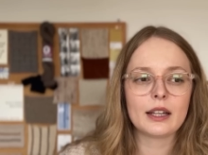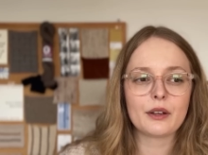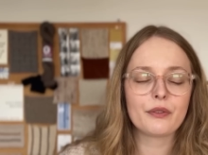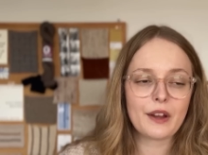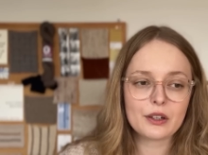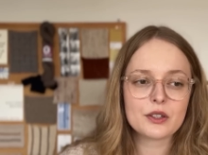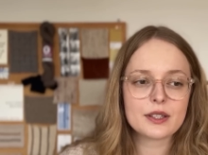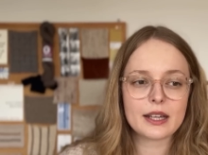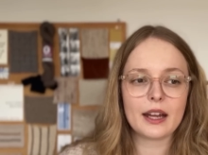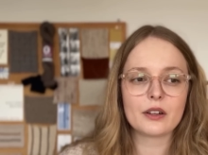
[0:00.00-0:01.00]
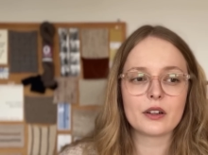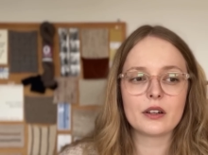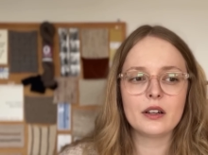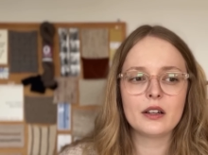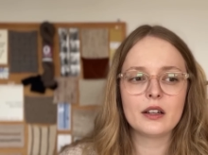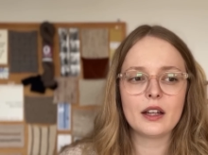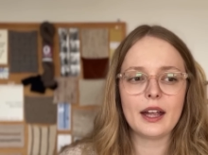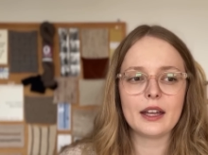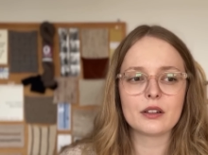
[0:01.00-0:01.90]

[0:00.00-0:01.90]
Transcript: figure skater and